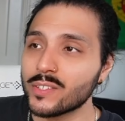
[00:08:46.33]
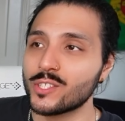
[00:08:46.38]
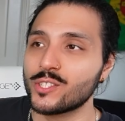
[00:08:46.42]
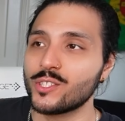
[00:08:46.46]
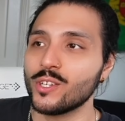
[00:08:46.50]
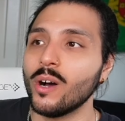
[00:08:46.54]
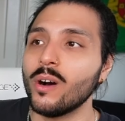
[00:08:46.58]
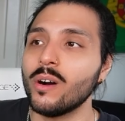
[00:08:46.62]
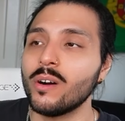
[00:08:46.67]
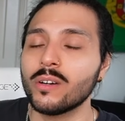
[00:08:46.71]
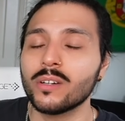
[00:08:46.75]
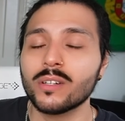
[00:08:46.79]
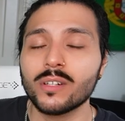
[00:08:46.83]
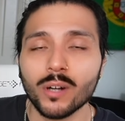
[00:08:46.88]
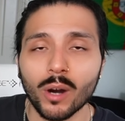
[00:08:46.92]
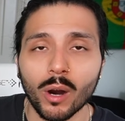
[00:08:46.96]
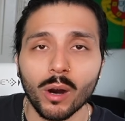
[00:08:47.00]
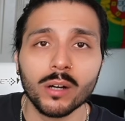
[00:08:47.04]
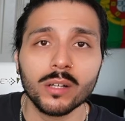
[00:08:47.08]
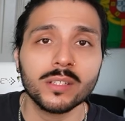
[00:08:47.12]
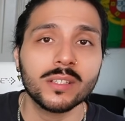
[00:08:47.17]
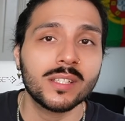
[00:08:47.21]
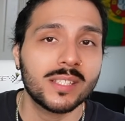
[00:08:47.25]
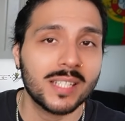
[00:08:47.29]
song
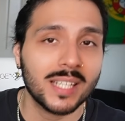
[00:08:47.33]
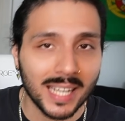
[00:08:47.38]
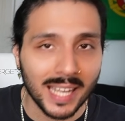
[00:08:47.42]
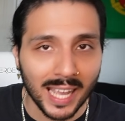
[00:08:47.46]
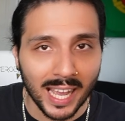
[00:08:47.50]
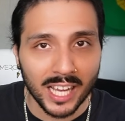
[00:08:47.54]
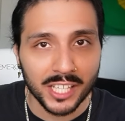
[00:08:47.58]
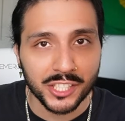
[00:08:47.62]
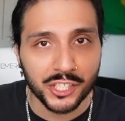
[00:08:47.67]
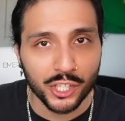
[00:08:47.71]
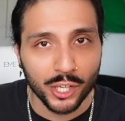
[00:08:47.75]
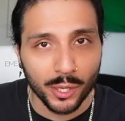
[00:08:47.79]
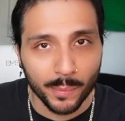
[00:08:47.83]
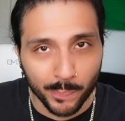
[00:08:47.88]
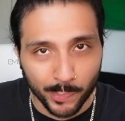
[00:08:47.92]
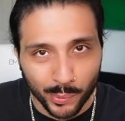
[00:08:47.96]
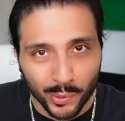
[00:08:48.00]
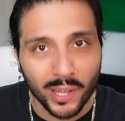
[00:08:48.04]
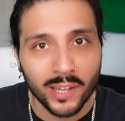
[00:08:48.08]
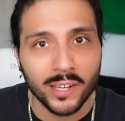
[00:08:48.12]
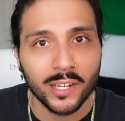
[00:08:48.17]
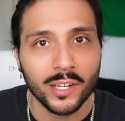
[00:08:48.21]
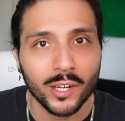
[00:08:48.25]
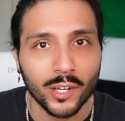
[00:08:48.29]
called To Catch a
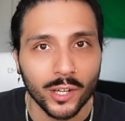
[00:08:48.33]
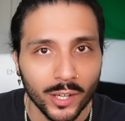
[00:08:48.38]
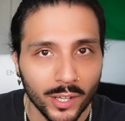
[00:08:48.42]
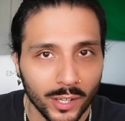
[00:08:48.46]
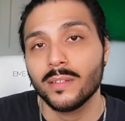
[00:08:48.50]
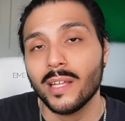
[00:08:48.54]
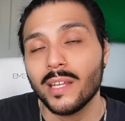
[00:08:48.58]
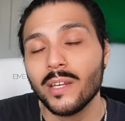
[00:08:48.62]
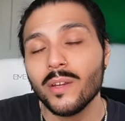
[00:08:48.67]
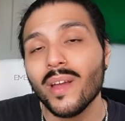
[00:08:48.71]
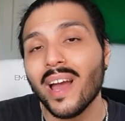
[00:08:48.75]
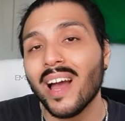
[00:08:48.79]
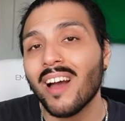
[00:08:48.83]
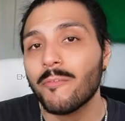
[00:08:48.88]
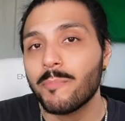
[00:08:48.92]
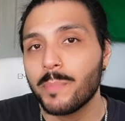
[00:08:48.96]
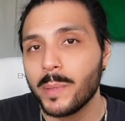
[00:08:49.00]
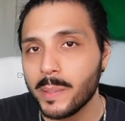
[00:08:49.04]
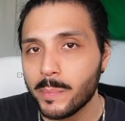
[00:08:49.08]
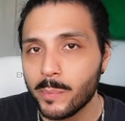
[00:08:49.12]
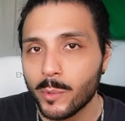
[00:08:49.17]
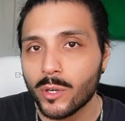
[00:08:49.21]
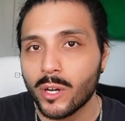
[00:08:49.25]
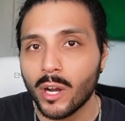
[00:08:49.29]
Predator. Then you have
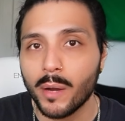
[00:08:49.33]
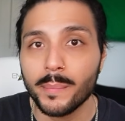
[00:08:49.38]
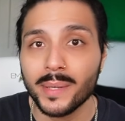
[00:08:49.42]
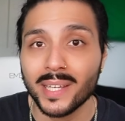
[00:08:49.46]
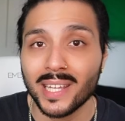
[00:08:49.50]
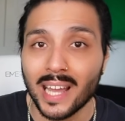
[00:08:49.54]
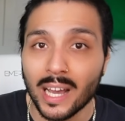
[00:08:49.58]
people coming